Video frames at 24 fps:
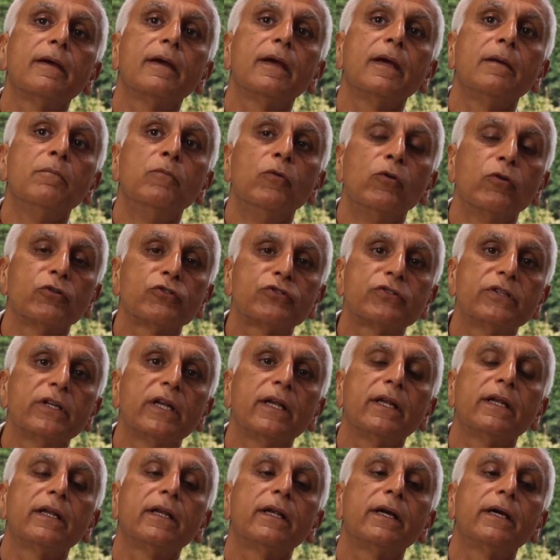
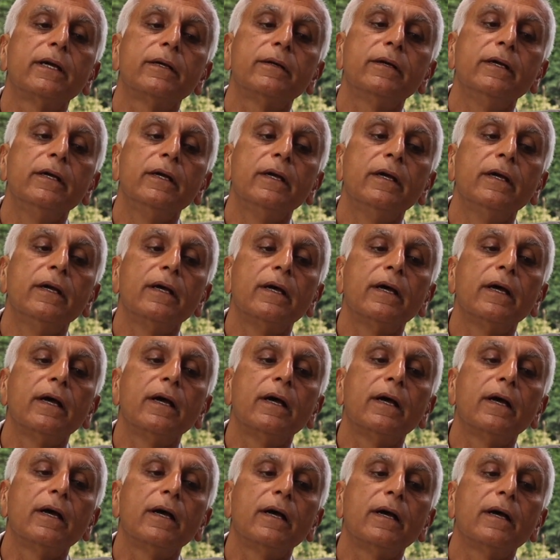emotional
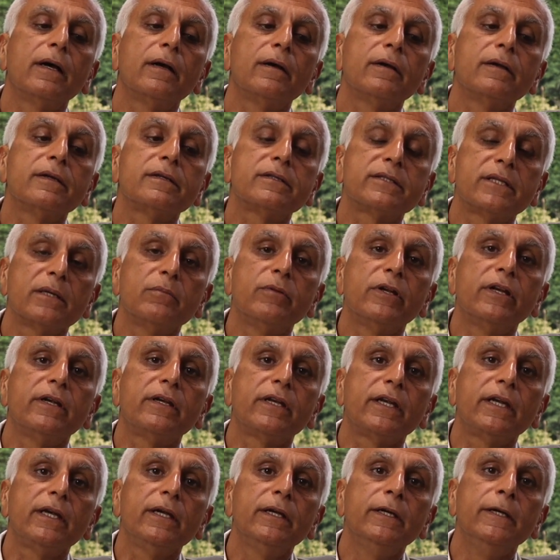
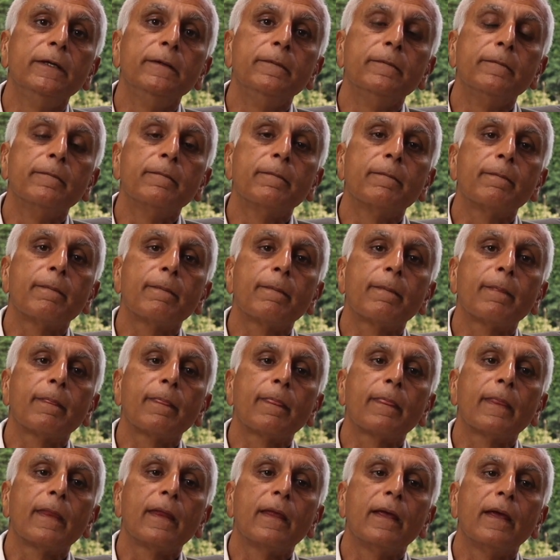stability.
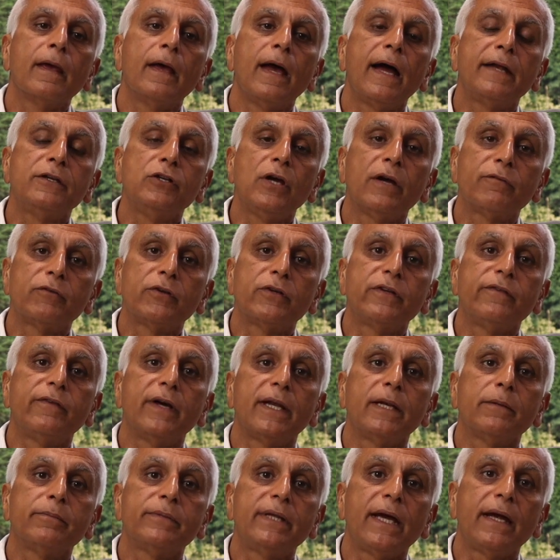And you have to
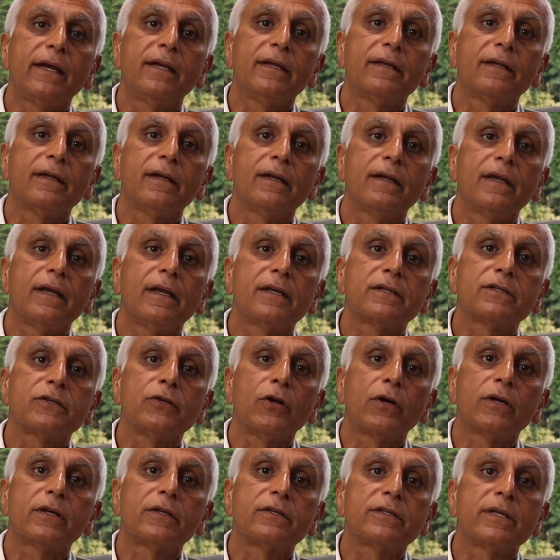develop that. It's
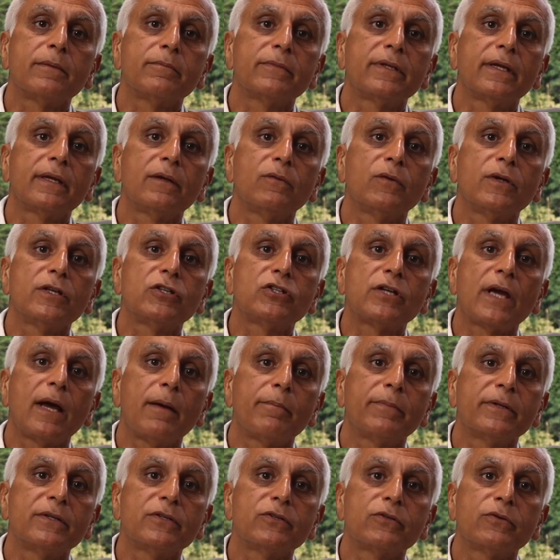not something which
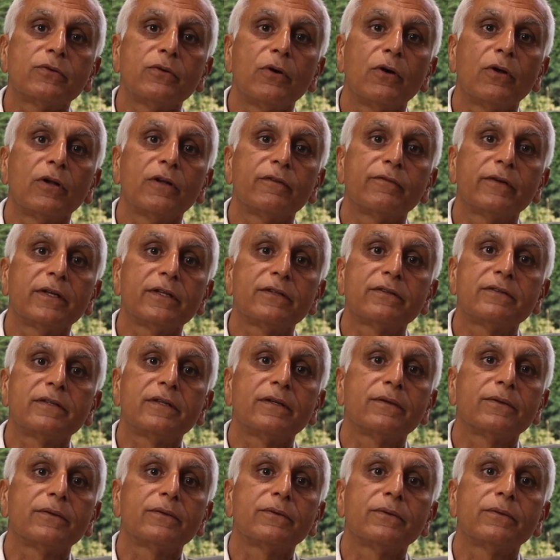happens to all of us.
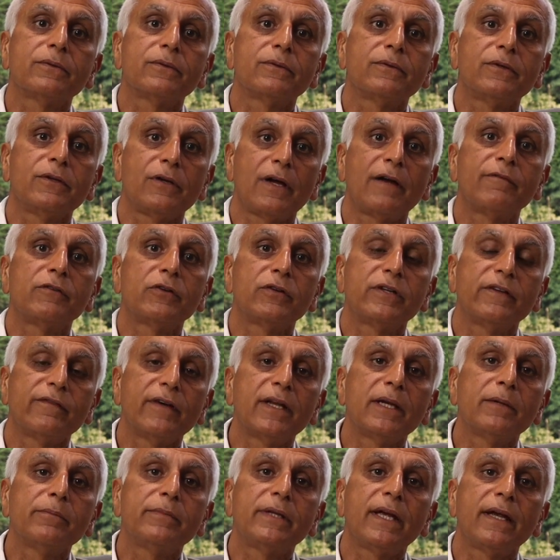You have to
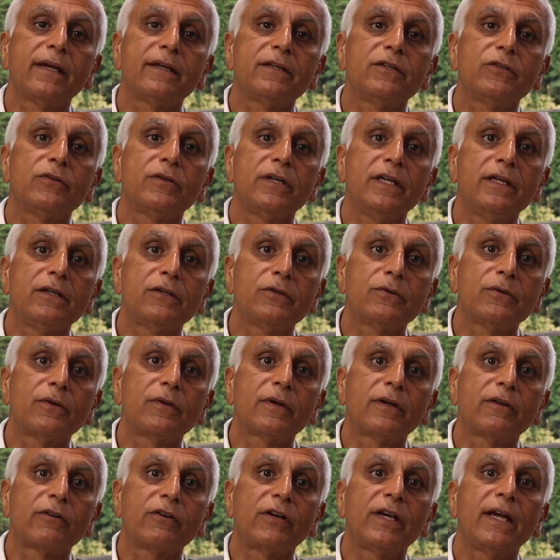develop that. You need to
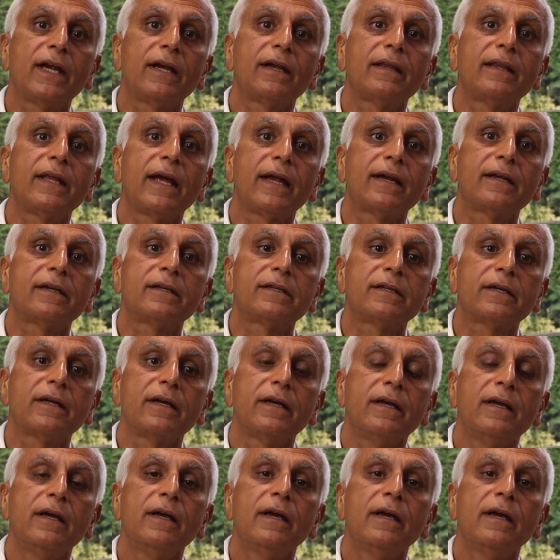create that